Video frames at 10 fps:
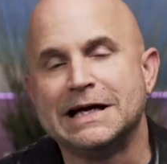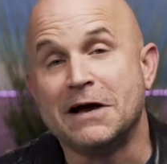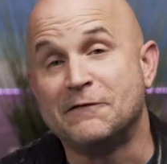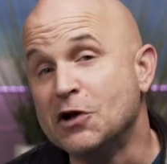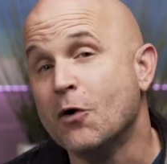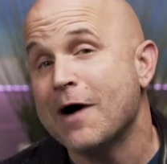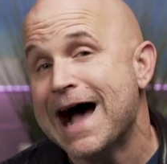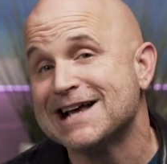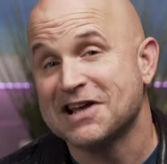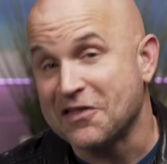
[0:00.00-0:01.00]
If you don't
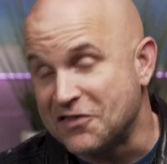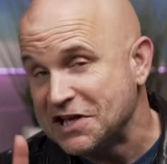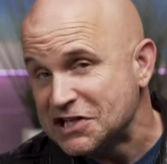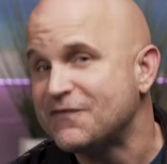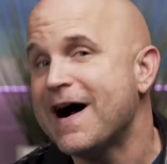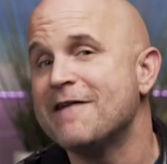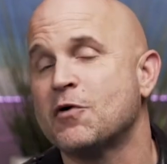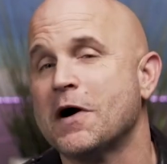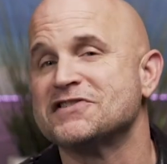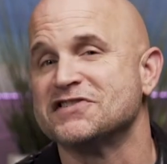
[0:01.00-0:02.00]
ask these 5
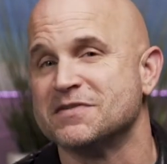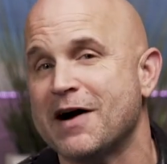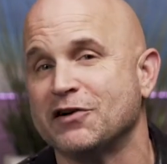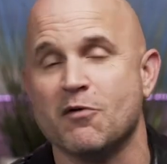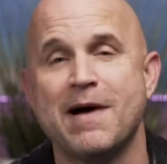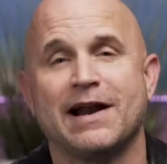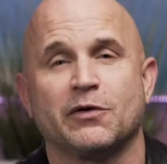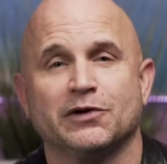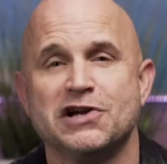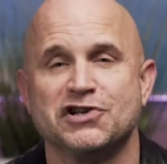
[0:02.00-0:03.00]
questions about your romantic
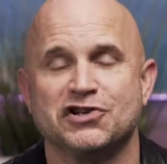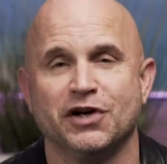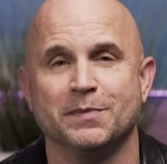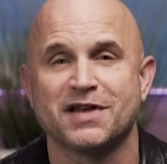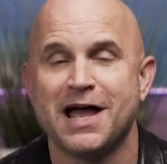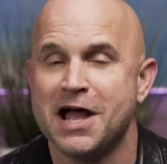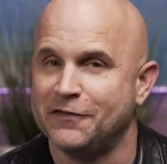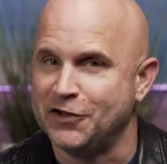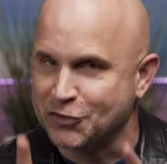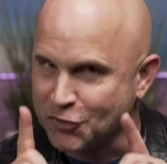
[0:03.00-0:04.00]
relationships,
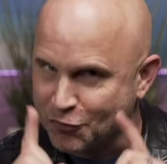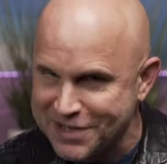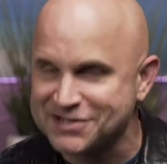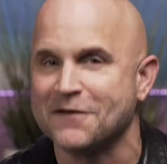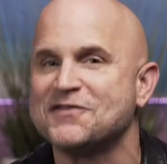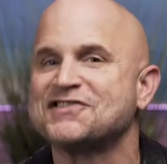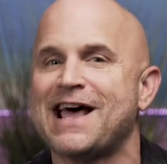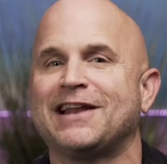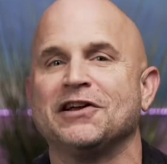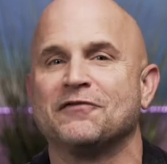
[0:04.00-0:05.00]
then you're at risk of
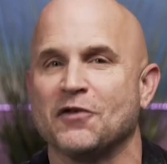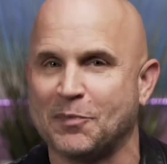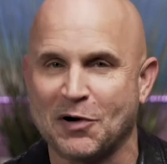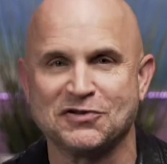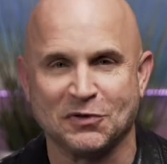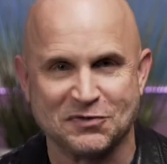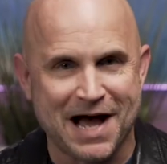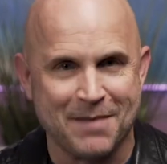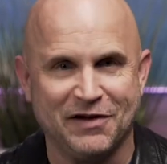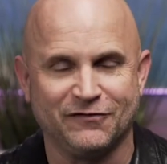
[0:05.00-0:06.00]
settling for the person who's
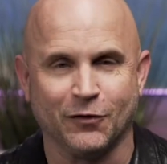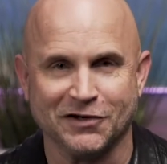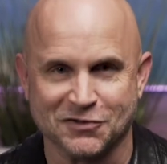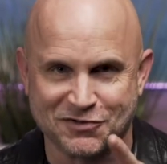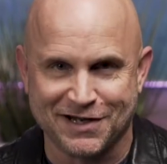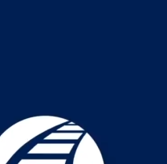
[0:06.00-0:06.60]
not meant for you, so stay